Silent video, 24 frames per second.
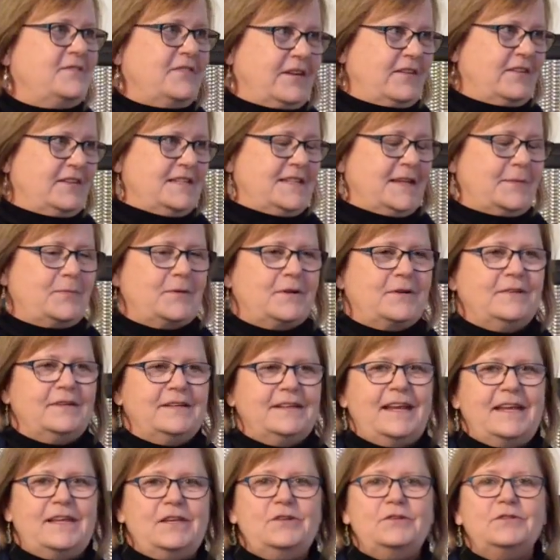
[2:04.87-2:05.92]
very typical.
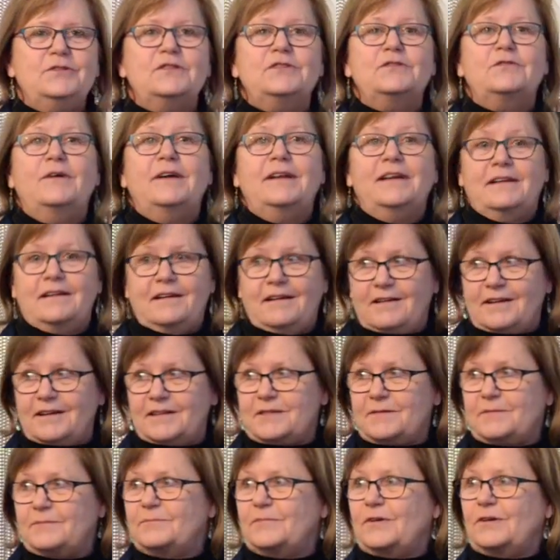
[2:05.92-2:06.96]
And I used credit
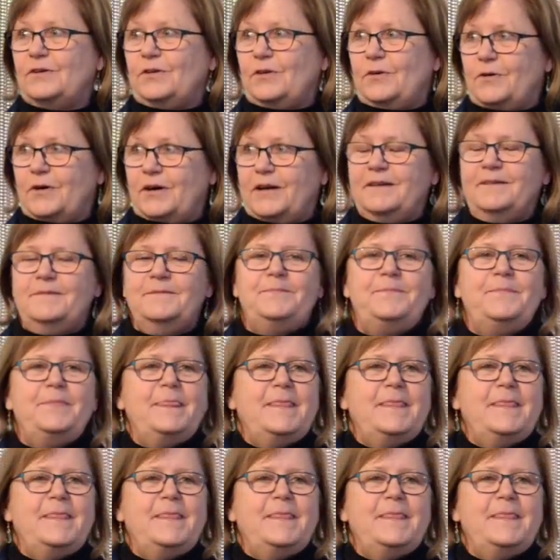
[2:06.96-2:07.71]
cards galore.